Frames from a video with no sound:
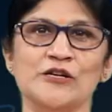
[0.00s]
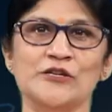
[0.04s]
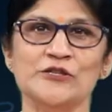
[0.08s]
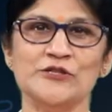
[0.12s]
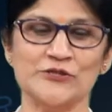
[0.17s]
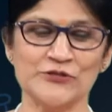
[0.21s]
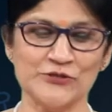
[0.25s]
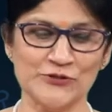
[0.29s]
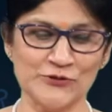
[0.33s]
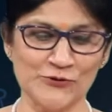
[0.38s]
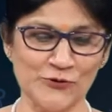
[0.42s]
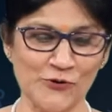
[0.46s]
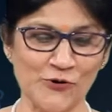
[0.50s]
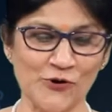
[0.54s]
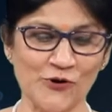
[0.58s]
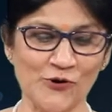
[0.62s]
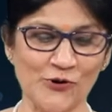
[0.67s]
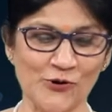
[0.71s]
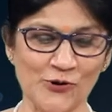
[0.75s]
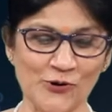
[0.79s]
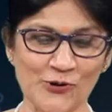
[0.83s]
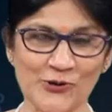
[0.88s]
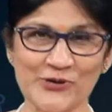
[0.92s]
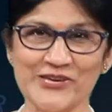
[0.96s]

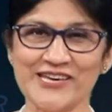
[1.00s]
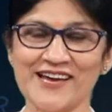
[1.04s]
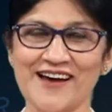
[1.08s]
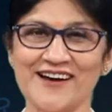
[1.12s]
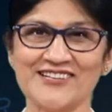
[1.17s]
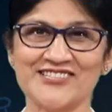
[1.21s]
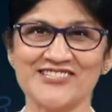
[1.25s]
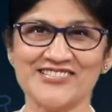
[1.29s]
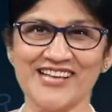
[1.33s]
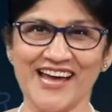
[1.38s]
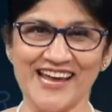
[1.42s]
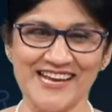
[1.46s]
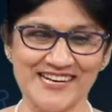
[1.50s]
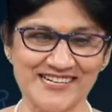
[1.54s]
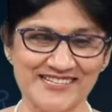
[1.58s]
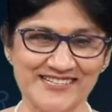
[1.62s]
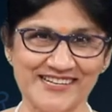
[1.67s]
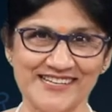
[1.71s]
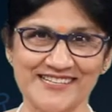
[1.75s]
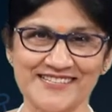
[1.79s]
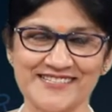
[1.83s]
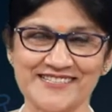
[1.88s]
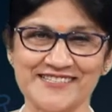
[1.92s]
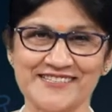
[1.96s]
So, young
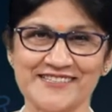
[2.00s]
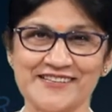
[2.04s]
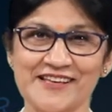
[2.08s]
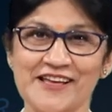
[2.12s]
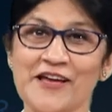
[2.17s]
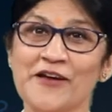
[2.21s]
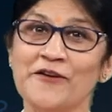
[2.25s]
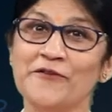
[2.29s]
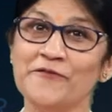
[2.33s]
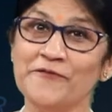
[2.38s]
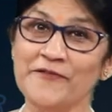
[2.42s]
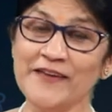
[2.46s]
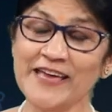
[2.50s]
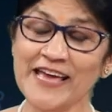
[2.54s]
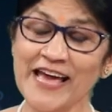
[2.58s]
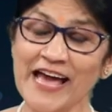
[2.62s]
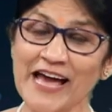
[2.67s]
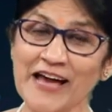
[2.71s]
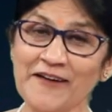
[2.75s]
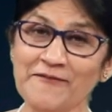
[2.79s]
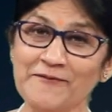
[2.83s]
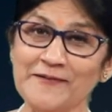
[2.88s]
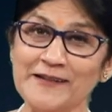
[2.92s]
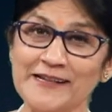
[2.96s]
scientists, we
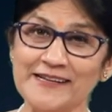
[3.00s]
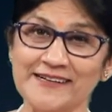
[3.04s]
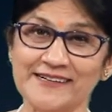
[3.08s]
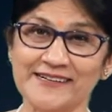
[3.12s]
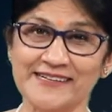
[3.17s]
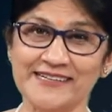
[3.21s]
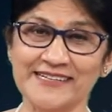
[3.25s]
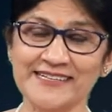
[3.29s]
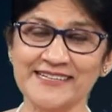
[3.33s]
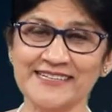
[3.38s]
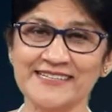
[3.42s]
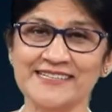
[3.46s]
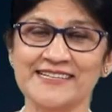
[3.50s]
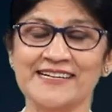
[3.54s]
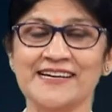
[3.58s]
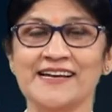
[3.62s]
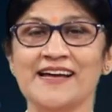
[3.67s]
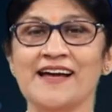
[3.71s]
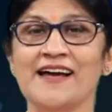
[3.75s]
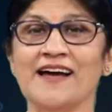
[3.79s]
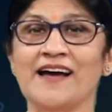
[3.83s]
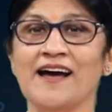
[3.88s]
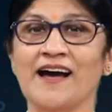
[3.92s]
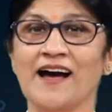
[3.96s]
have learned
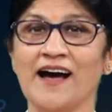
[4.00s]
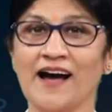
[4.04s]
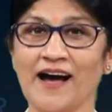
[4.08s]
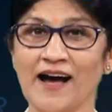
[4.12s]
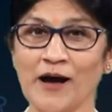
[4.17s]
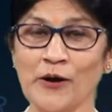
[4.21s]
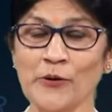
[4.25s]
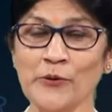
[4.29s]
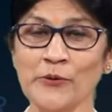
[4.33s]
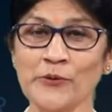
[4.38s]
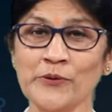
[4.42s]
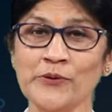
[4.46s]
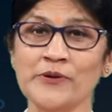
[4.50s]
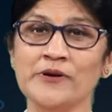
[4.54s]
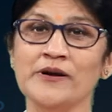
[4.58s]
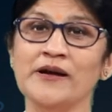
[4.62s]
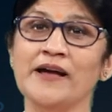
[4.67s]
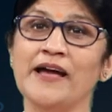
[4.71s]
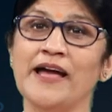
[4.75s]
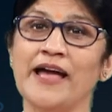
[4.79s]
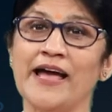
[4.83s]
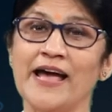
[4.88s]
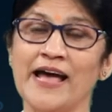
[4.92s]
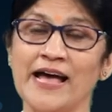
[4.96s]
how
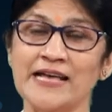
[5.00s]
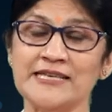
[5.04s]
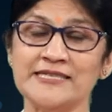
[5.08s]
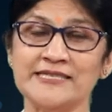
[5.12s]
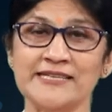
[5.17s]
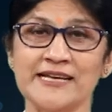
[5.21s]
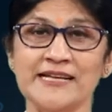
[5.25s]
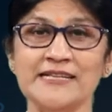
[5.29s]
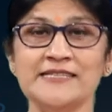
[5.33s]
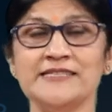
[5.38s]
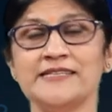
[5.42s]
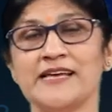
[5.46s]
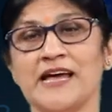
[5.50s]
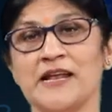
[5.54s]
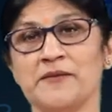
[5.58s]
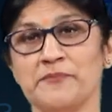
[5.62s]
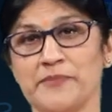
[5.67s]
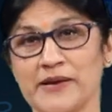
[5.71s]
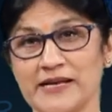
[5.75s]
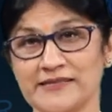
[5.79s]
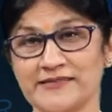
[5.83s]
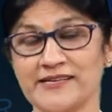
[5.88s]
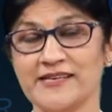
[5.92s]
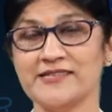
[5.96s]
acids and
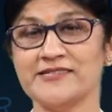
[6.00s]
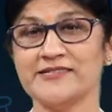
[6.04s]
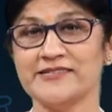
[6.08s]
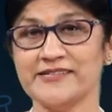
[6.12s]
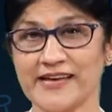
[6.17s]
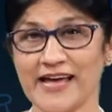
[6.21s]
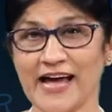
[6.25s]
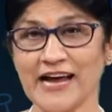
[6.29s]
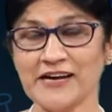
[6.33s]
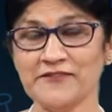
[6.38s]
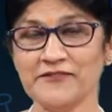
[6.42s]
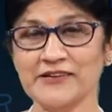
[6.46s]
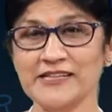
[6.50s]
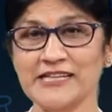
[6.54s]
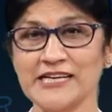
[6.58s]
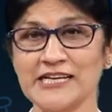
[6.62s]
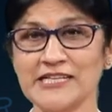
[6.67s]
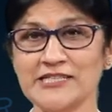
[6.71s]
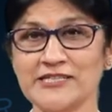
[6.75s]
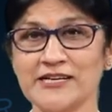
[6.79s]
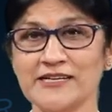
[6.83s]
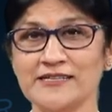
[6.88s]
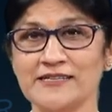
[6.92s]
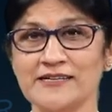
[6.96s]
bases react with
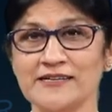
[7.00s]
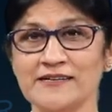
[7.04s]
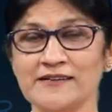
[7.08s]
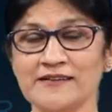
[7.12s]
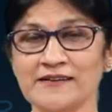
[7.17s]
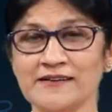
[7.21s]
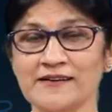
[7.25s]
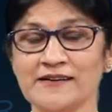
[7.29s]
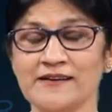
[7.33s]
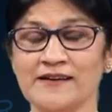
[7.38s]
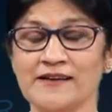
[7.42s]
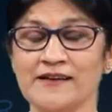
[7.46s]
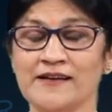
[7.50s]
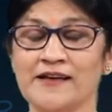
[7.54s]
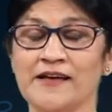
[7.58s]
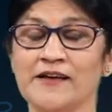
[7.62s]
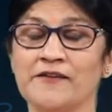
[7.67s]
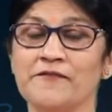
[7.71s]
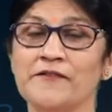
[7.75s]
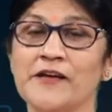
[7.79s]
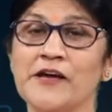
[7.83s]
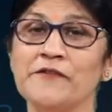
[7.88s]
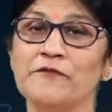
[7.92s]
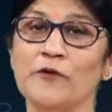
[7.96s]
each other.
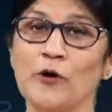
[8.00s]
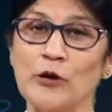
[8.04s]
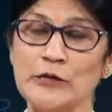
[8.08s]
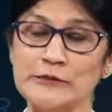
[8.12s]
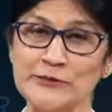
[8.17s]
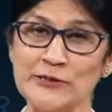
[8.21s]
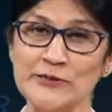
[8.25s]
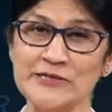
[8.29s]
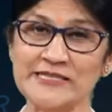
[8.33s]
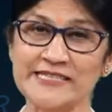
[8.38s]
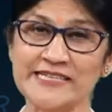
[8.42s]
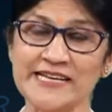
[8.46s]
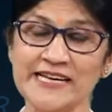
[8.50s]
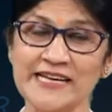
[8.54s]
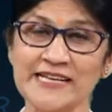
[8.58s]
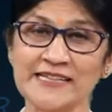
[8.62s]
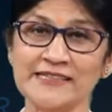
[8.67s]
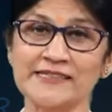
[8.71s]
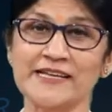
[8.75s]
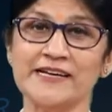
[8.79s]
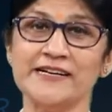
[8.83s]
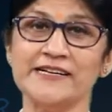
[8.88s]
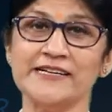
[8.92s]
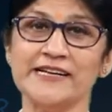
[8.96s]
We have also
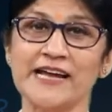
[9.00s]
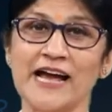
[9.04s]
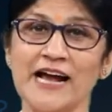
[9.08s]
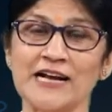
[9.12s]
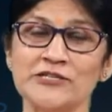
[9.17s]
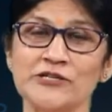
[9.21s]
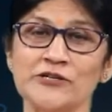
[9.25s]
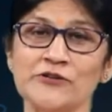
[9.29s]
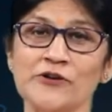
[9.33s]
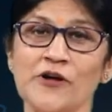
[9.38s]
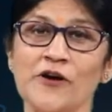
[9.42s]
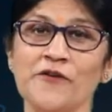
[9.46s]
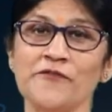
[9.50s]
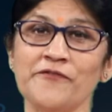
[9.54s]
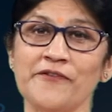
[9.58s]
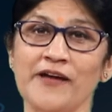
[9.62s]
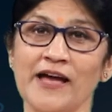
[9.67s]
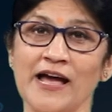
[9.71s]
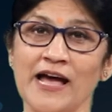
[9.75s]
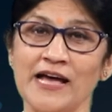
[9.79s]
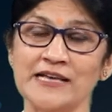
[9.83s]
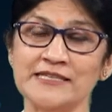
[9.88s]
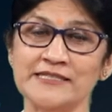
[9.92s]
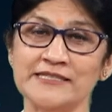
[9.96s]
seen the reaction of
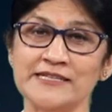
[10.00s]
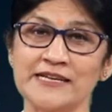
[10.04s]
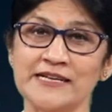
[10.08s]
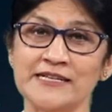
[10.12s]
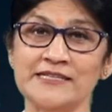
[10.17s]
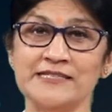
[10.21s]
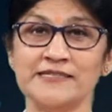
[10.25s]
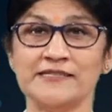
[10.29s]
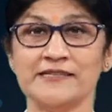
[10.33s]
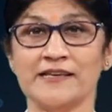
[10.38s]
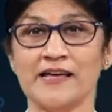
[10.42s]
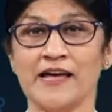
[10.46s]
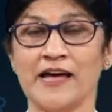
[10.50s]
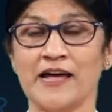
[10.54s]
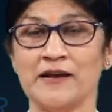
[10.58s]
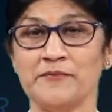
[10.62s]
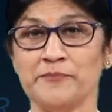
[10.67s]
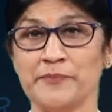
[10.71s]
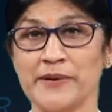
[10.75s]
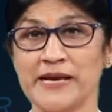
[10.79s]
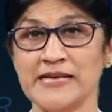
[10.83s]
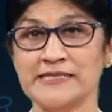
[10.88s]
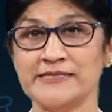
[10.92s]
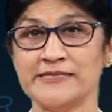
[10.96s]
acids
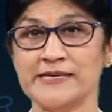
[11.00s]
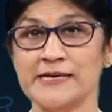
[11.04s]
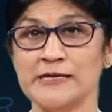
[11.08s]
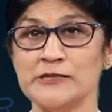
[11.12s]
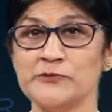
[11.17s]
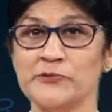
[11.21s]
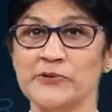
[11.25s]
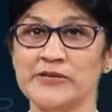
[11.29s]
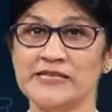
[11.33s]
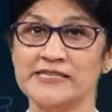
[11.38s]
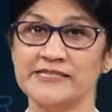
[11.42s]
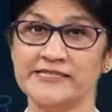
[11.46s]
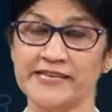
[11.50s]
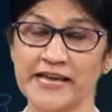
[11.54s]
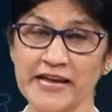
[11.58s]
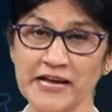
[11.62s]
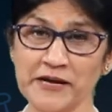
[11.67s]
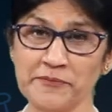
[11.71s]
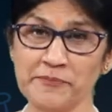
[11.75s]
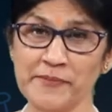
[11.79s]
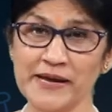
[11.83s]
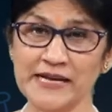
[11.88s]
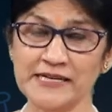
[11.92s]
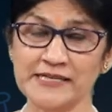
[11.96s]
and bases with
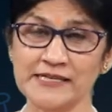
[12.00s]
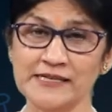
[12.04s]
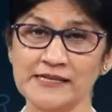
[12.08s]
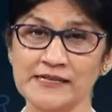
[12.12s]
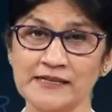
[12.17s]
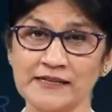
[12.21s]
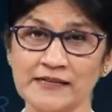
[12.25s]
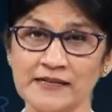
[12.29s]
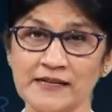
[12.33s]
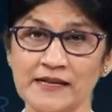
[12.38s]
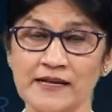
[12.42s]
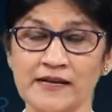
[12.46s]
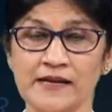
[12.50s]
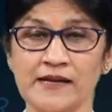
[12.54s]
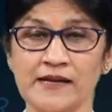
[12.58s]
zinc metal.